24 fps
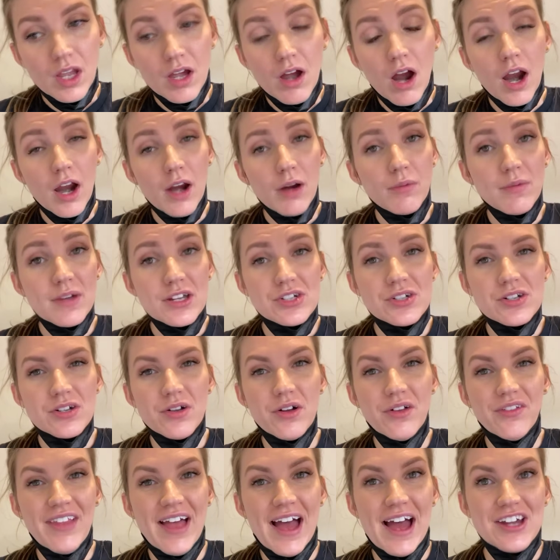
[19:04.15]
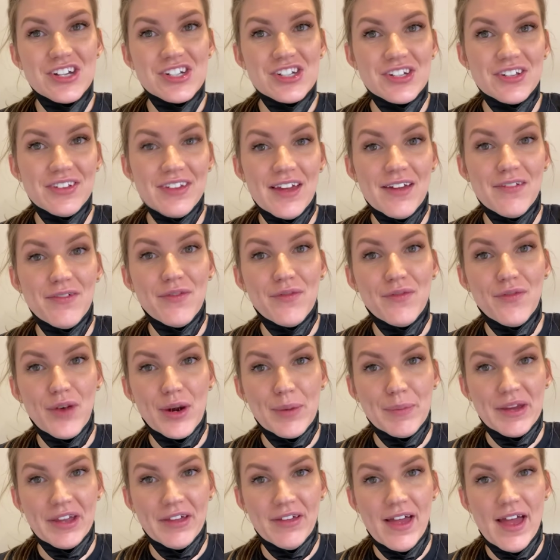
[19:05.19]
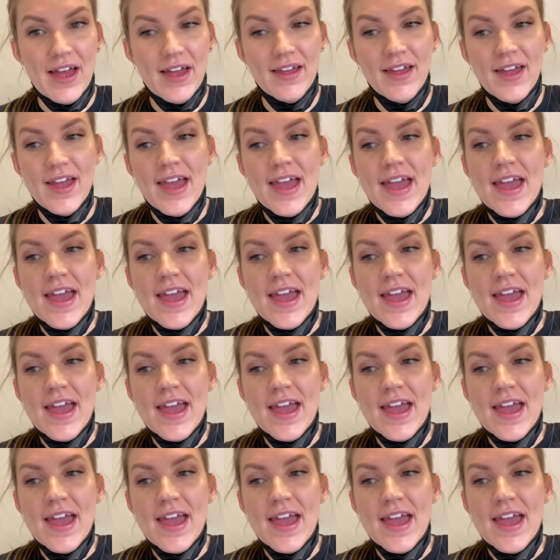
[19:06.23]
her original lash lift formula,